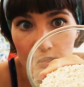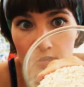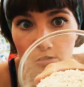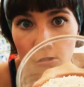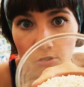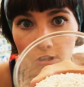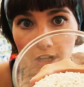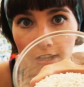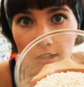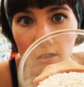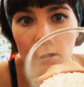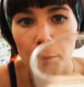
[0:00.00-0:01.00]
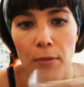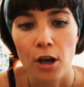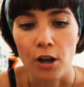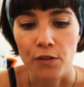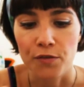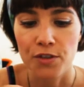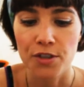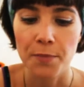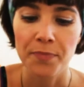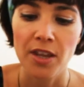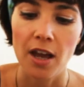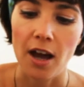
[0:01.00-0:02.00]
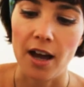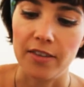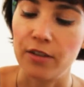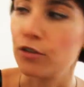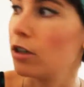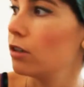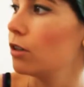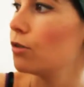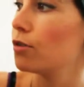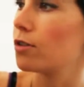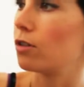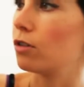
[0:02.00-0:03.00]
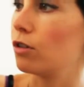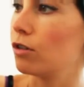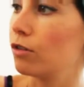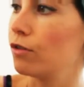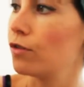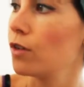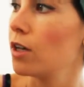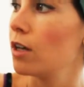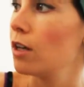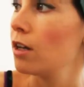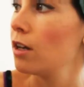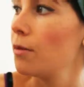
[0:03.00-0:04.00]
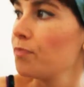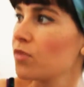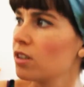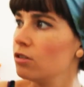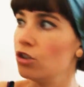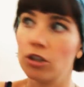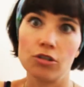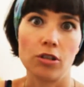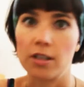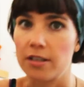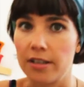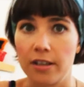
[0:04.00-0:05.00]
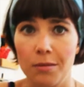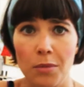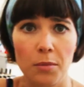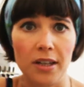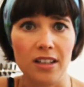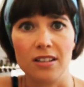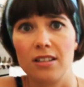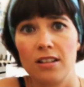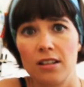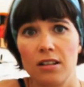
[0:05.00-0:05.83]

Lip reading: So they're like little puffs, and they've got loads of nutrients in them. I mean,